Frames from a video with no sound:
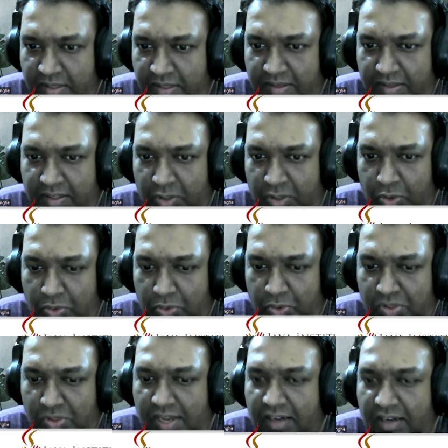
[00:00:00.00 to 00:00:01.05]
uh, you you
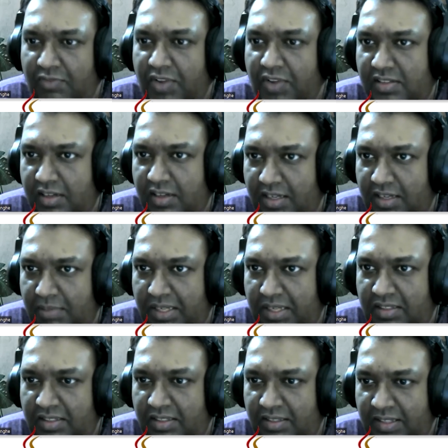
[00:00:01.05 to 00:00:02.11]
sacrifice a little
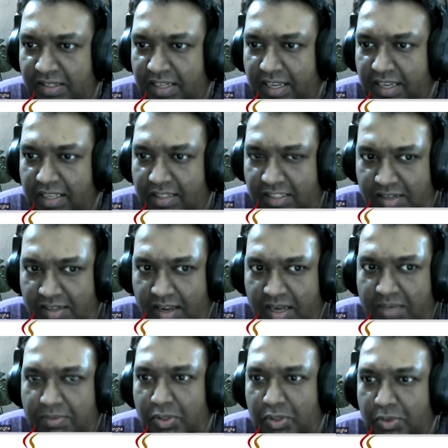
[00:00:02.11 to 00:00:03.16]
bit in the start
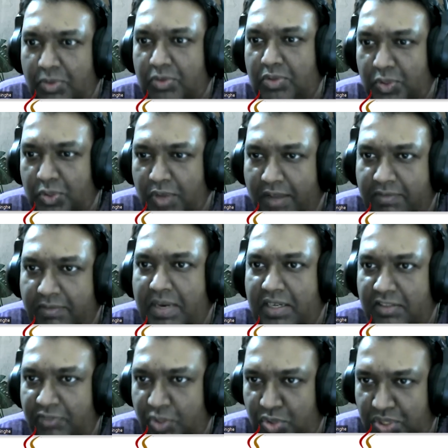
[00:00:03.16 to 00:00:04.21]
to, to have a
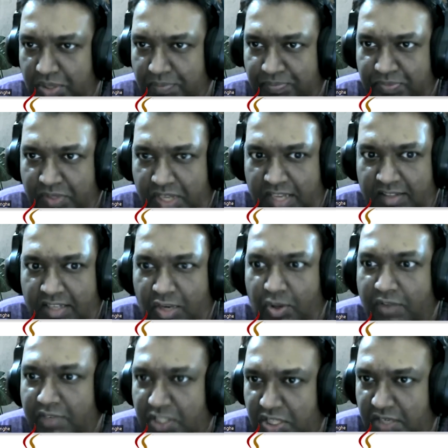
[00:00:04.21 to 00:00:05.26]
better future. And they
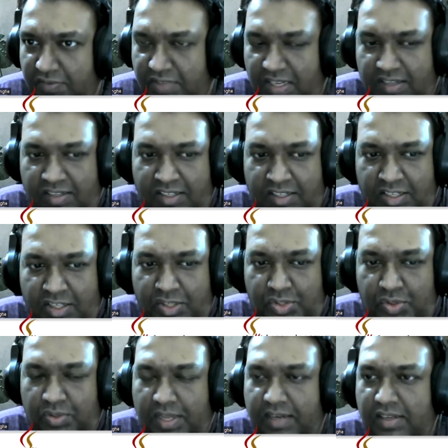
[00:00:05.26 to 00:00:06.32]
have achieved it.
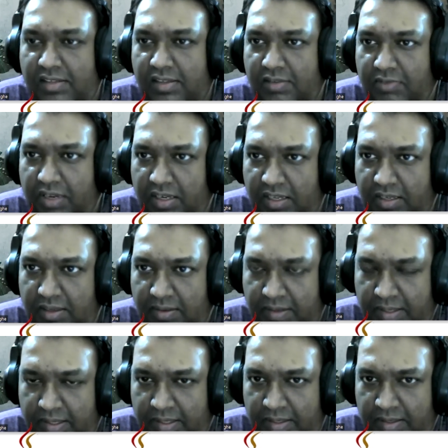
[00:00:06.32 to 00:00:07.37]
So that is a very
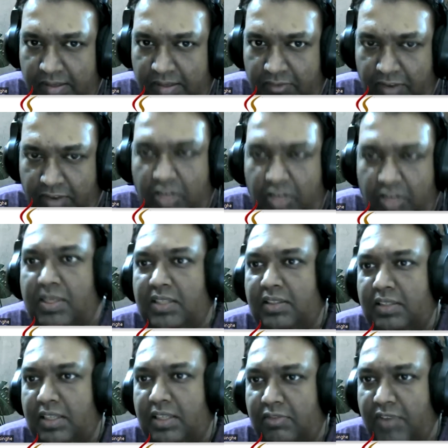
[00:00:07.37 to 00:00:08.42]
valuable
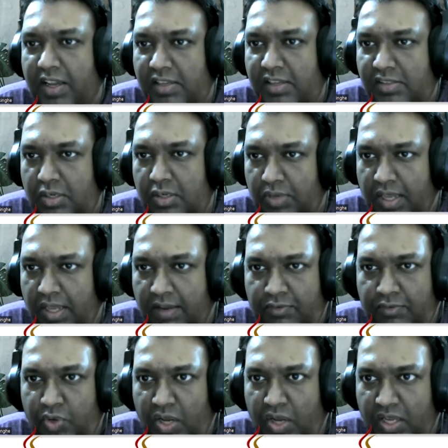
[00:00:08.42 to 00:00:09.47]
advice that you gave
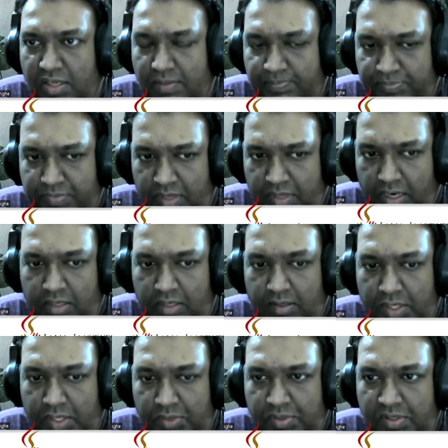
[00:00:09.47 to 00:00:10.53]
to our
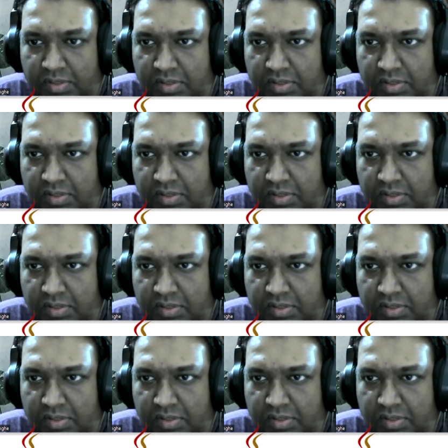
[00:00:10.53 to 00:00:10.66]
undergraduates.